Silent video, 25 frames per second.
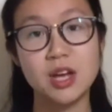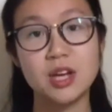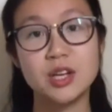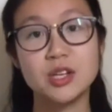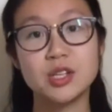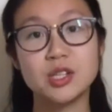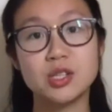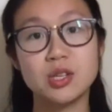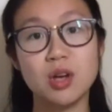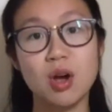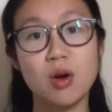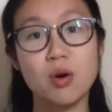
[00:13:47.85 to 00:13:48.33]

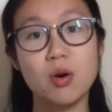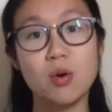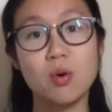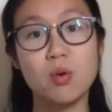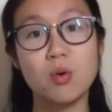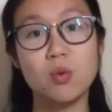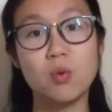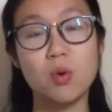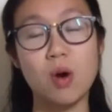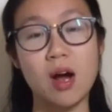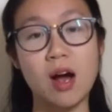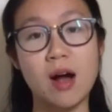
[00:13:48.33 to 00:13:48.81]

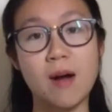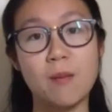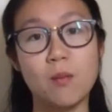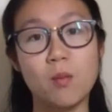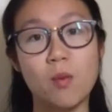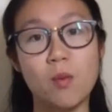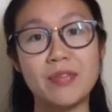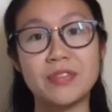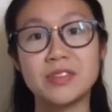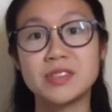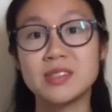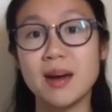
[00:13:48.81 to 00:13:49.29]
So
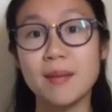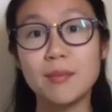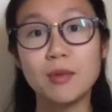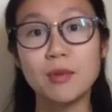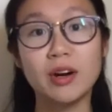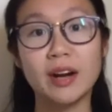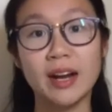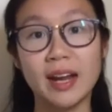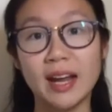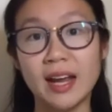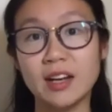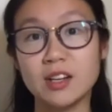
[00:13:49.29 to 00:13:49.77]
when summer
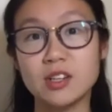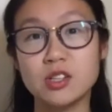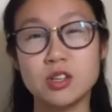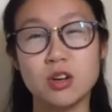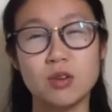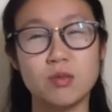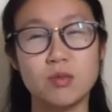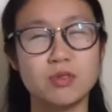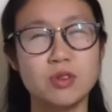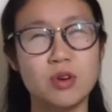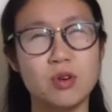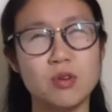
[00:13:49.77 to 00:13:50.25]
hit,
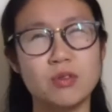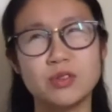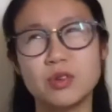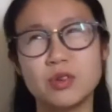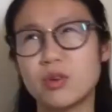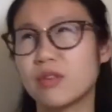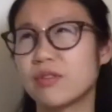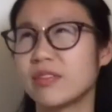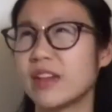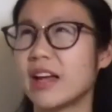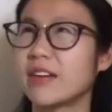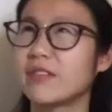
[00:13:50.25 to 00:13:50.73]
so
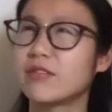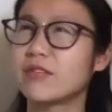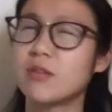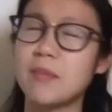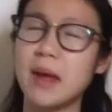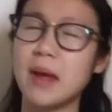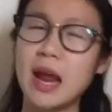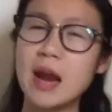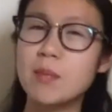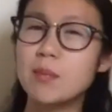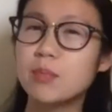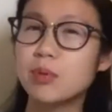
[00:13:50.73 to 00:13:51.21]
sort of like from
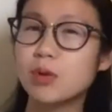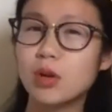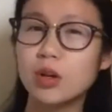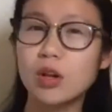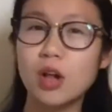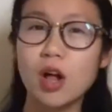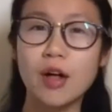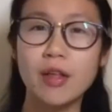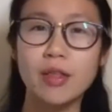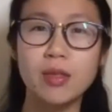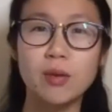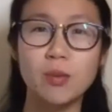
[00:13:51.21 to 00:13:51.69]
April
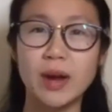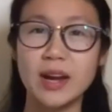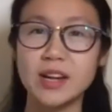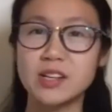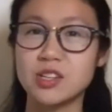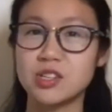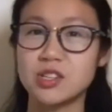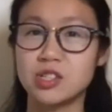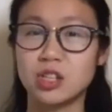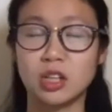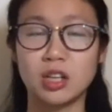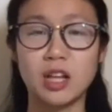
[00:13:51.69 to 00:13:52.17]
all the way
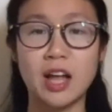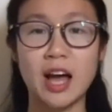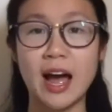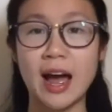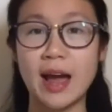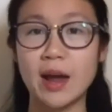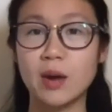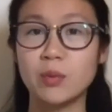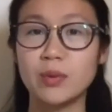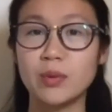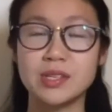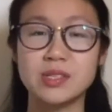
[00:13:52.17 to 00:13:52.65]
to
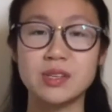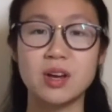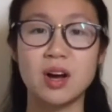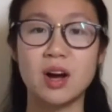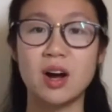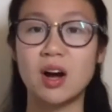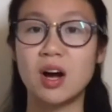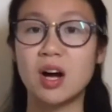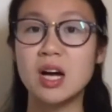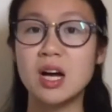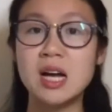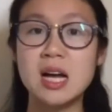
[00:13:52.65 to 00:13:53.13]
July, we
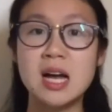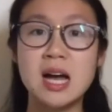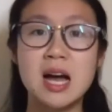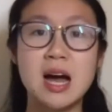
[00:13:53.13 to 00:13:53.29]
saw